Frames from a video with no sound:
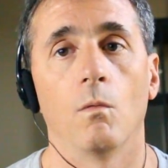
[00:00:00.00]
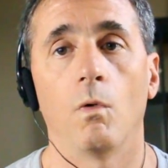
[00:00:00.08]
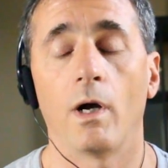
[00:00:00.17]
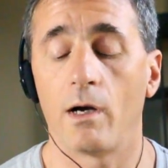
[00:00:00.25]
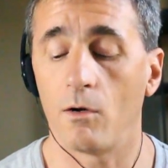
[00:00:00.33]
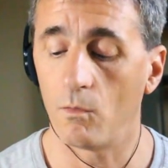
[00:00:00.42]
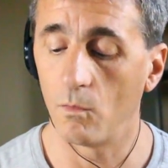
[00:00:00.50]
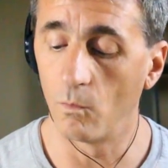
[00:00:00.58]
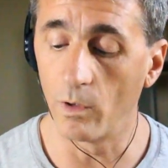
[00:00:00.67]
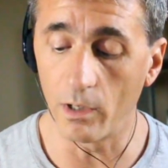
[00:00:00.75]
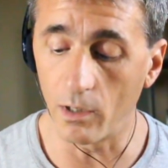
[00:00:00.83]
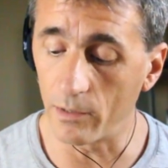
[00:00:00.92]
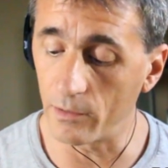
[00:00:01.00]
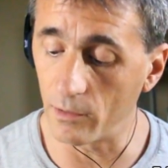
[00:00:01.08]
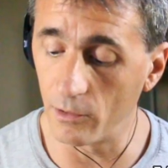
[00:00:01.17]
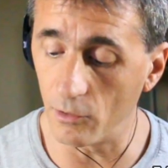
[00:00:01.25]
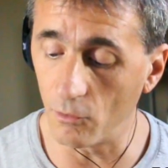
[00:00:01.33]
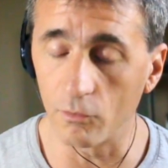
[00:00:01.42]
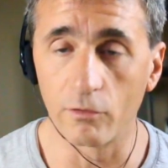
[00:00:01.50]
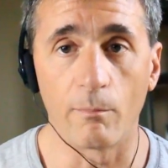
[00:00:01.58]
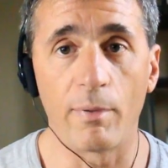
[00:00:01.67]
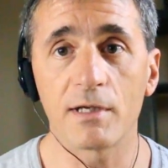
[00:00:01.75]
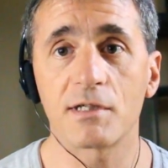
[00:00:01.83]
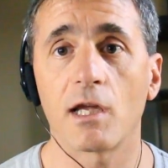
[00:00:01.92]
Wow. Well, you know,
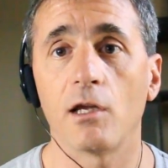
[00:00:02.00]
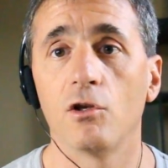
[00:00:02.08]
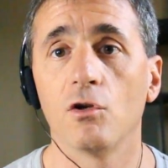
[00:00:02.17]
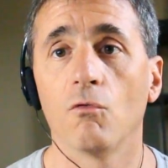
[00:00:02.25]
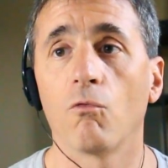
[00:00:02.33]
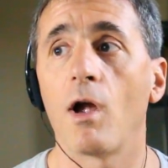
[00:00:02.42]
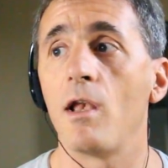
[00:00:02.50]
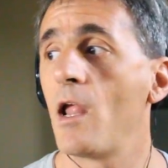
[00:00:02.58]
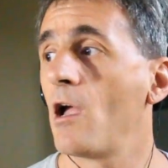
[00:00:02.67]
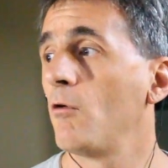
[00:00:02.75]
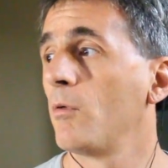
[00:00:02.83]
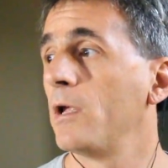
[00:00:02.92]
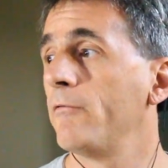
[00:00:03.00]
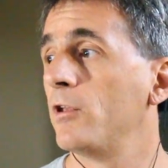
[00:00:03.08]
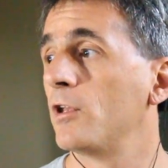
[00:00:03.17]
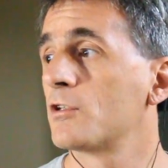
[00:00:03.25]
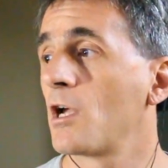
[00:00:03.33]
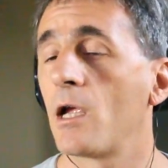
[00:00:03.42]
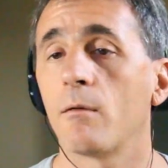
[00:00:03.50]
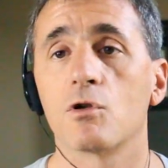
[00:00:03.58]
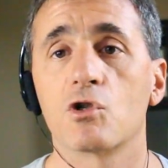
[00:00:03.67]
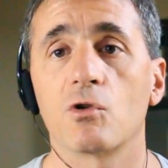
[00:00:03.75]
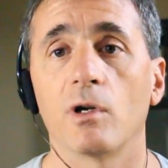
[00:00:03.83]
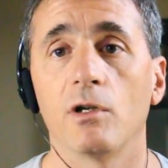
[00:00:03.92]
the best I can do right now, given the time
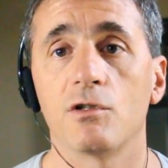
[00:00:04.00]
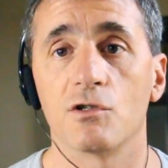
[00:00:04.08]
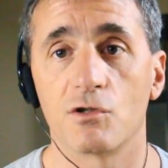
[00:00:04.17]
constraints,